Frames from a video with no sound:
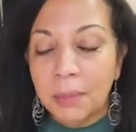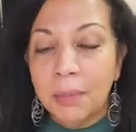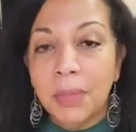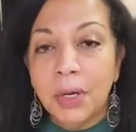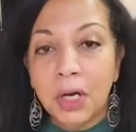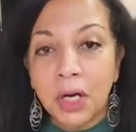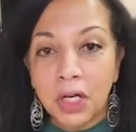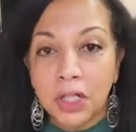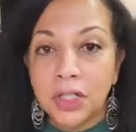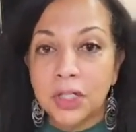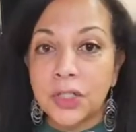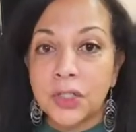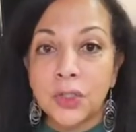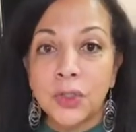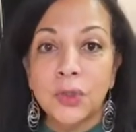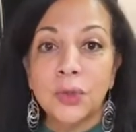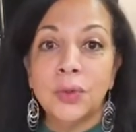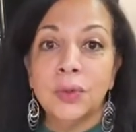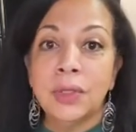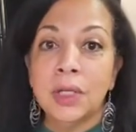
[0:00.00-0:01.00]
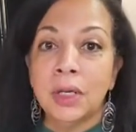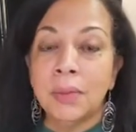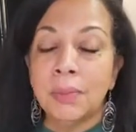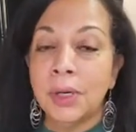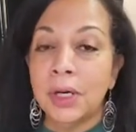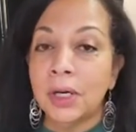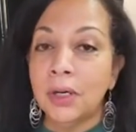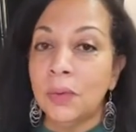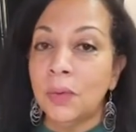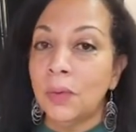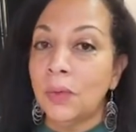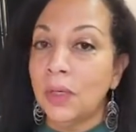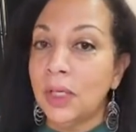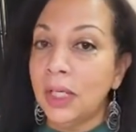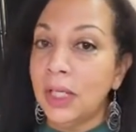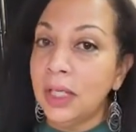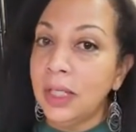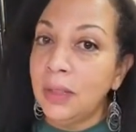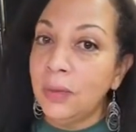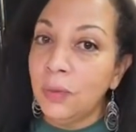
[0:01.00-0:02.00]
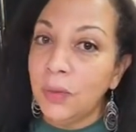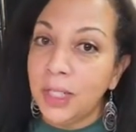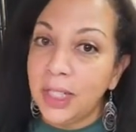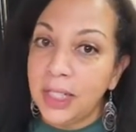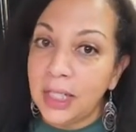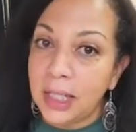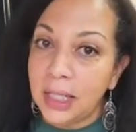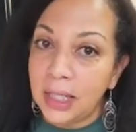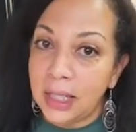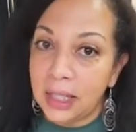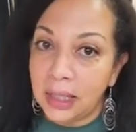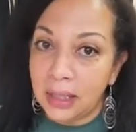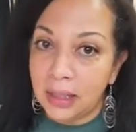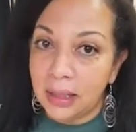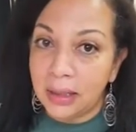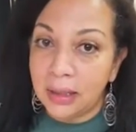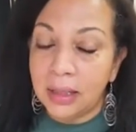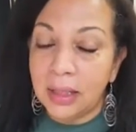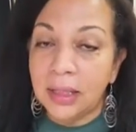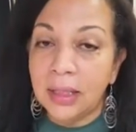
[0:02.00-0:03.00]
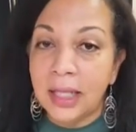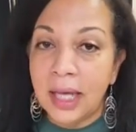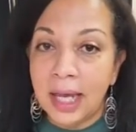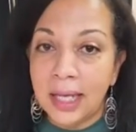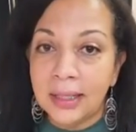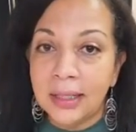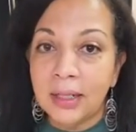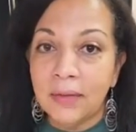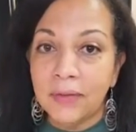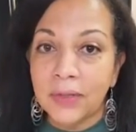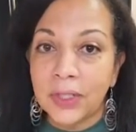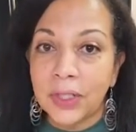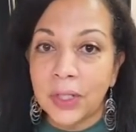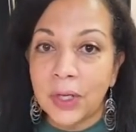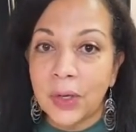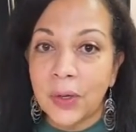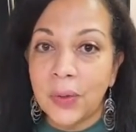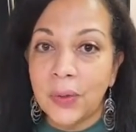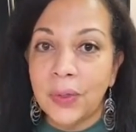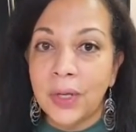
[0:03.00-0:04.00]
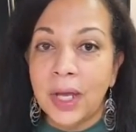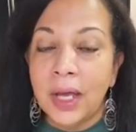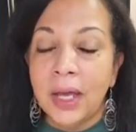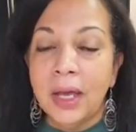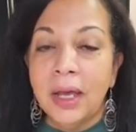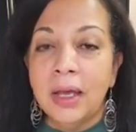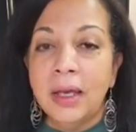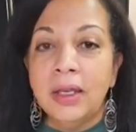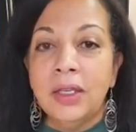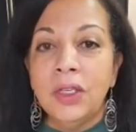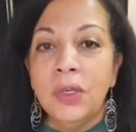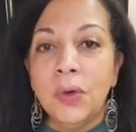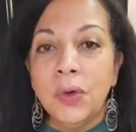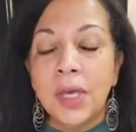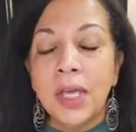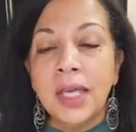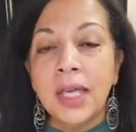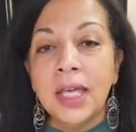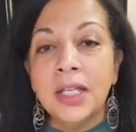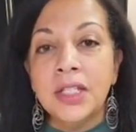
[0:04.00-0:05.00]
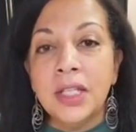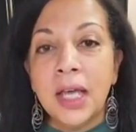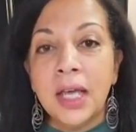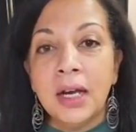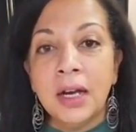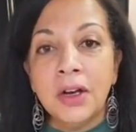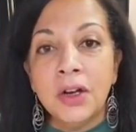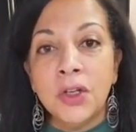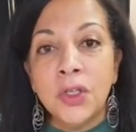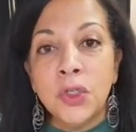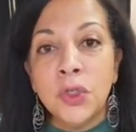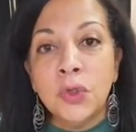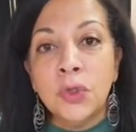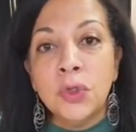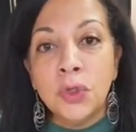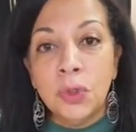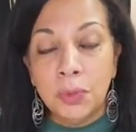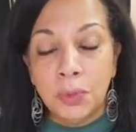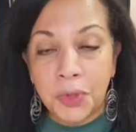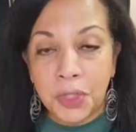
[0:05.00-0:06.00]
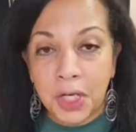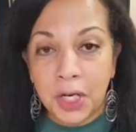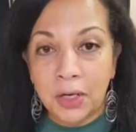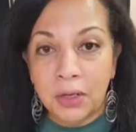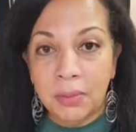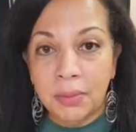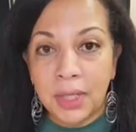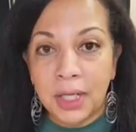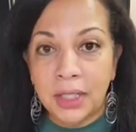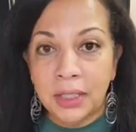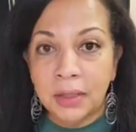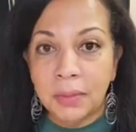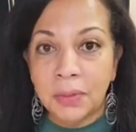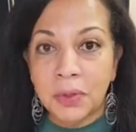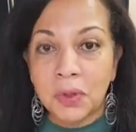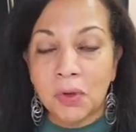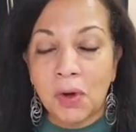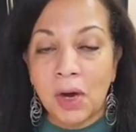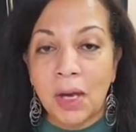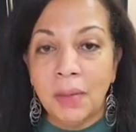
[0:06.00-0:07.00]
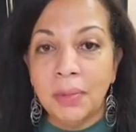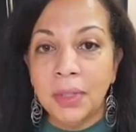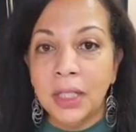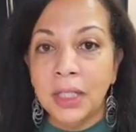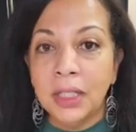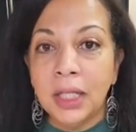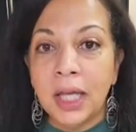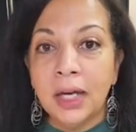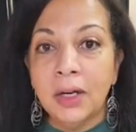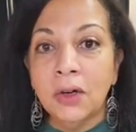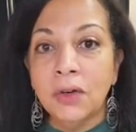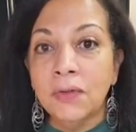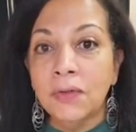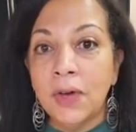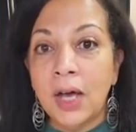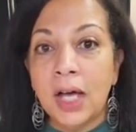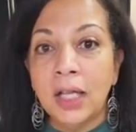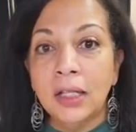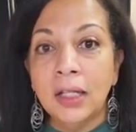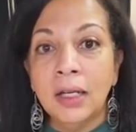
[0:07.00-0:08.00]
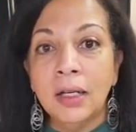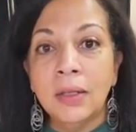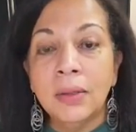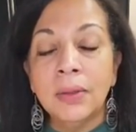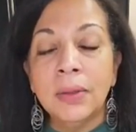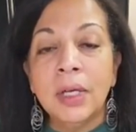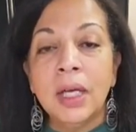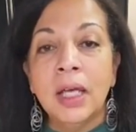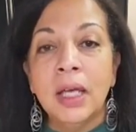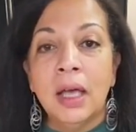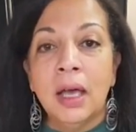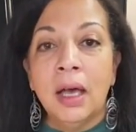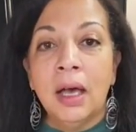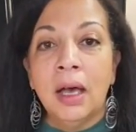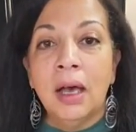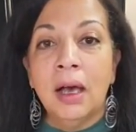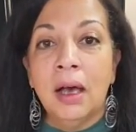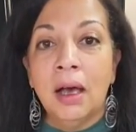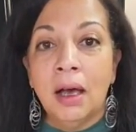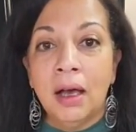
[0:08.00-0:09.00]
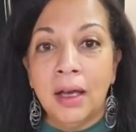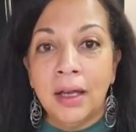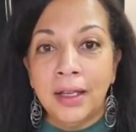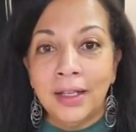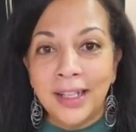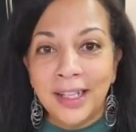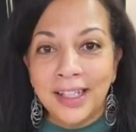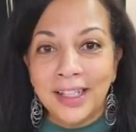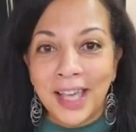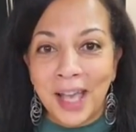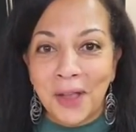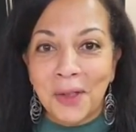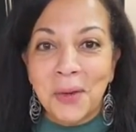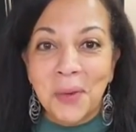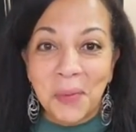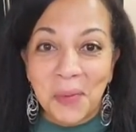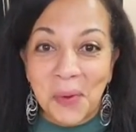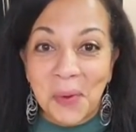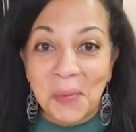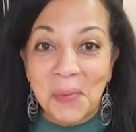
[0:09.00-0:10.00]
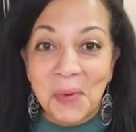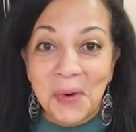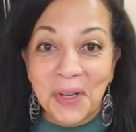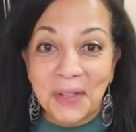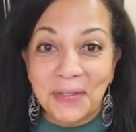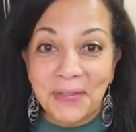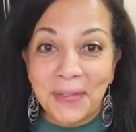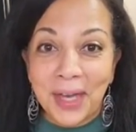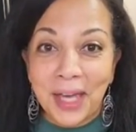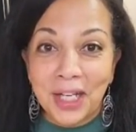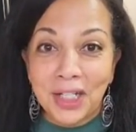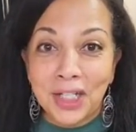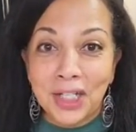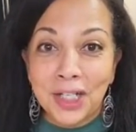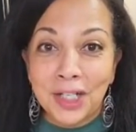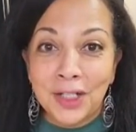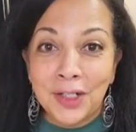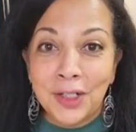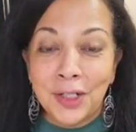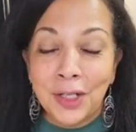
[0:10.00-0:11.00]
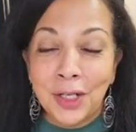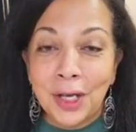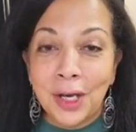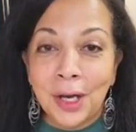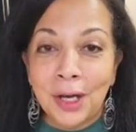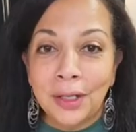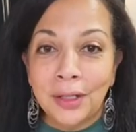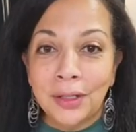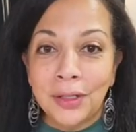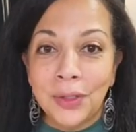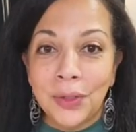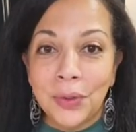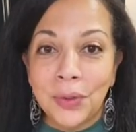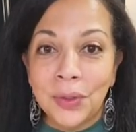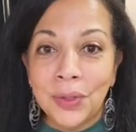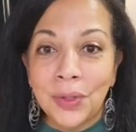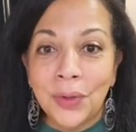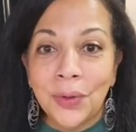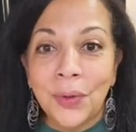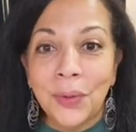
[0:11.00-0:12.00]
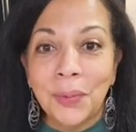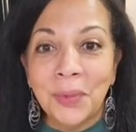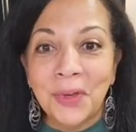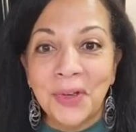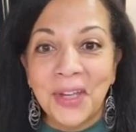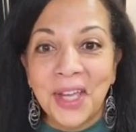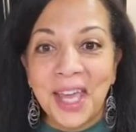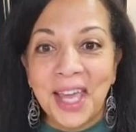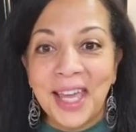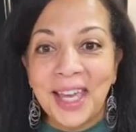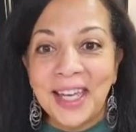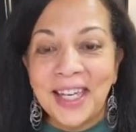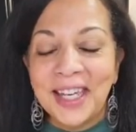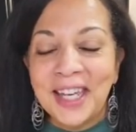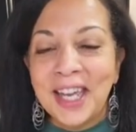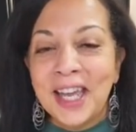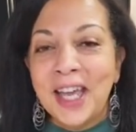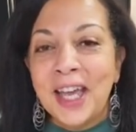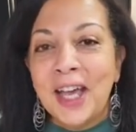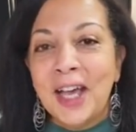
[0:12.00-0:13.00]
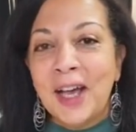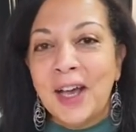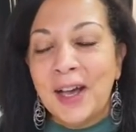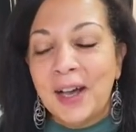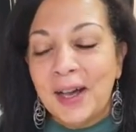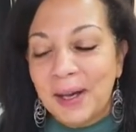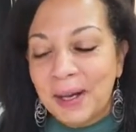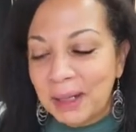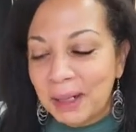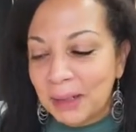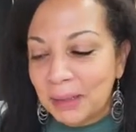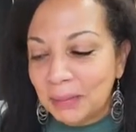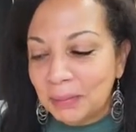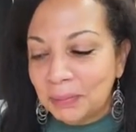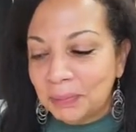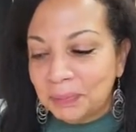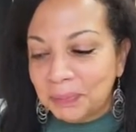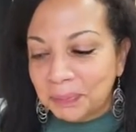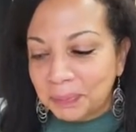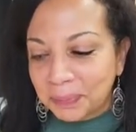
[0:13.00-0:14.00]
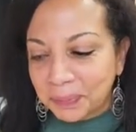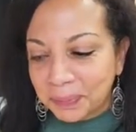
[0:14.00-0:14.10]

part 2. Now, part 1 we did the last episode. You can catch that on our YouTube channel by subscribing, like, or follow on Gallery 1 Point Fashion on YouTube. Okay, I'm